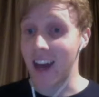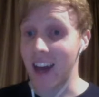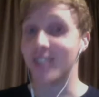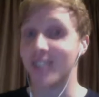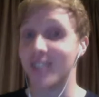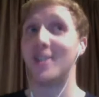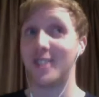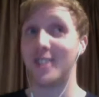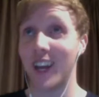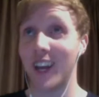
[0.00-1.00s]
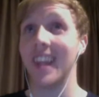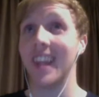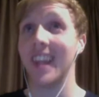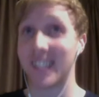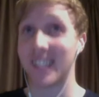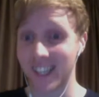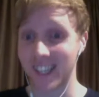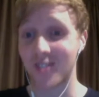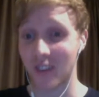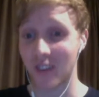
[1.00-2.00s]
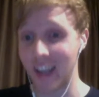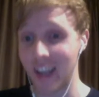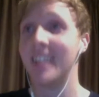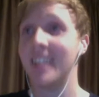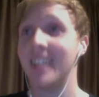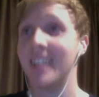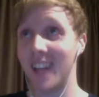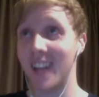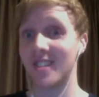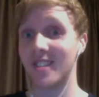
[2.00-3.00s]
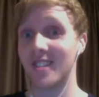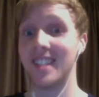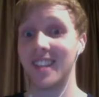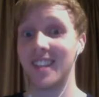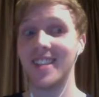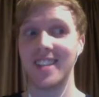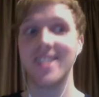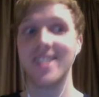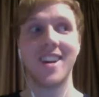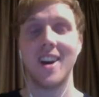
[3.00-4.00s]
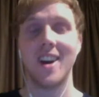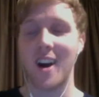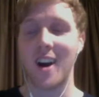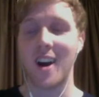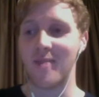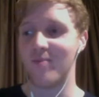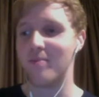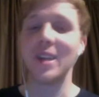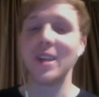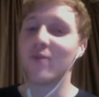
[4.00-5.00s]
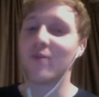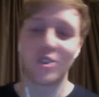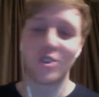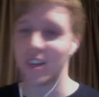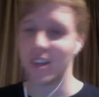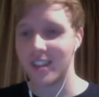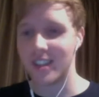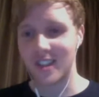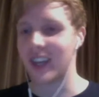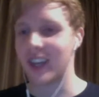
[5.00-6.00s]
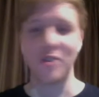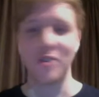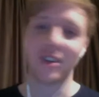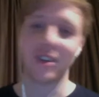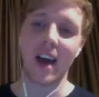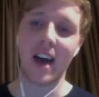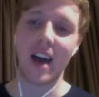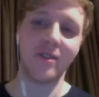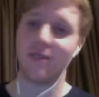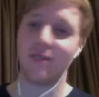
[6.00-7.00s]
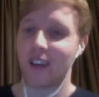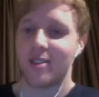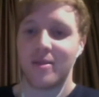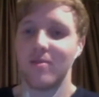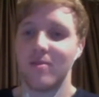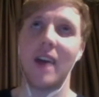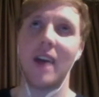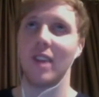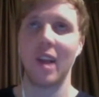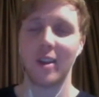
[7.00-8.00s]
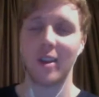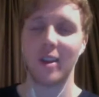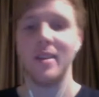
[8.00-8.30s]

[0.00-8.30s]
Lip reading: is a delicious drink, dangerously delicious. But it's full sugar, so it's like I couldn't have a lot of them.